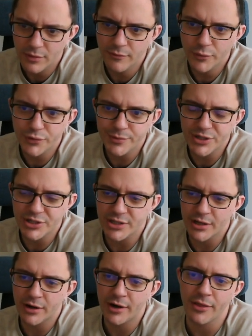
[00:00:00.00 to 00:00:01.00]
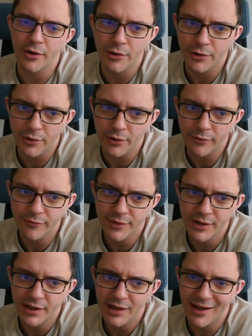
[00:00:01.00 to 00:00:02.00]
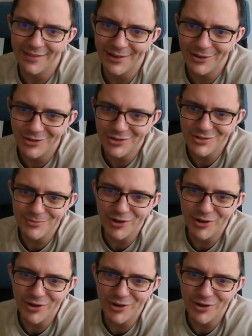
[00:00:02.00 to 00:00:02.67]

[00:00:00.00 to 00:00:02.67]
4 switches that are either on and off. And then you can do some